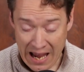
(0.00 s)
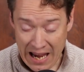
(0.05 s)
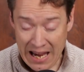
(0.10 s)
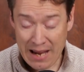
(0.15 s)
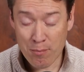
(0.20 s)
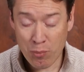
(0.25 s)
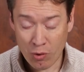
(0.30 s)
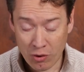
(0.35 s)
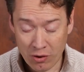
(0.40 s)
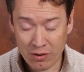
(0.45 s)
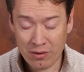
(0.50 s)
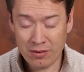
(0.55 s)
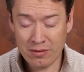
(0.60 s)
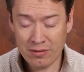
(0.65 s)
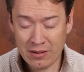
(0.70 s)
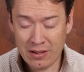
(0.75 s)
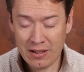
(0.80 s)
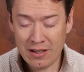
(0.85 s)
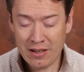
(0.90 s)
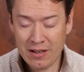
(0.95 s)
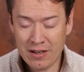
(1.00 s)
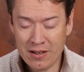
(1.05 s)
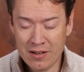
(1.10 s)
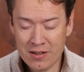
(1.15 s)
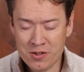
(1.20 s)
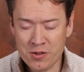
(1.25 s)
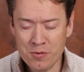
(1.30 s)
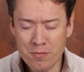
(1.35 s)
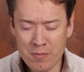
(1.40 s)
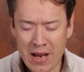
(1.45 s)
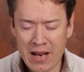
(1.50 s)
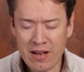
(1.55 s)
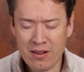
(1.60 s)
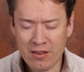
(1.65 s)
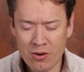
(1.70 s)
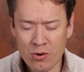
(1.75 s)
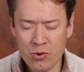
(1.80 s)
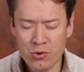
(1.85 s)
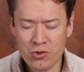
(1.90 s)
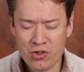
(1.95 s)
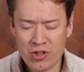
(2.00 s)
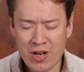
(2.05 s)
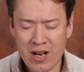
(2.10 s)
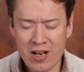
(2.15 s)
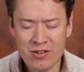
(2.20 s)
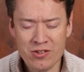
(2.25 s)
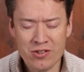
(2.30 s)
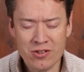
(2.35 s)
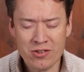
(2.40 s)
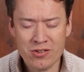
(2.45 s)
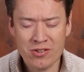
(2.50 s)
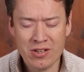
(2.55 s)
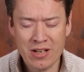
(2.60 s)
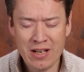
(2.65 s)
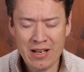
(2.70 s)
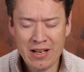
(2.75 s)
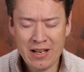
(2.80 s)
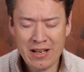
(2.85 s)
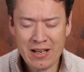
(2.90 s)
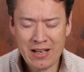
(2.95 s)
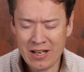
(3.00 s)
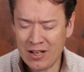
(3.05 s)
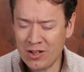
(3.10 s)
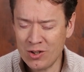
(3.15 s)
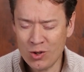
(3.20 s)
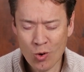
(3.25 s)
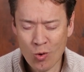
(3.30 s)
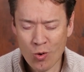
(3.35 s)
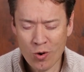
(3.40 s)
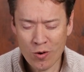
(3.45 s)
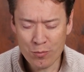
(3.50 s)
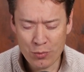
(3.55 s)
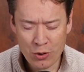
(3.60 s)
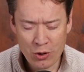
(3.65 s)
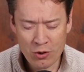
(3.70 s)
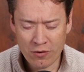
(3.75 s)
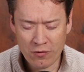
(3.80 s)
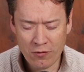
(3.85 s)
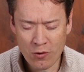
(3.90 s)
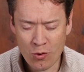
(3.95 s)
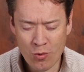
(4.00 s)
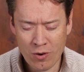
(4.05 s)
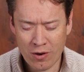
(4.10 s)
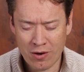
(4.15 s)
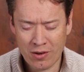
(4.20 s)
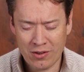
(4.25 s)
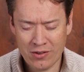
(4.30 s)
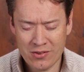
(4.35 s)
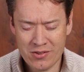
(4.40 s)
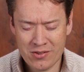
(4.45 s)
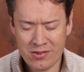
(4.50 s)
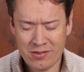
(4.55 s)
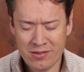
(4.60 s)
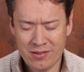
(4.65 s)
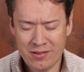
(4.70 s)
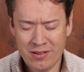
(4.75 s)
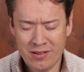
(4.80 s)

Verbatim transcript: able, to make those changes in your beautiful world.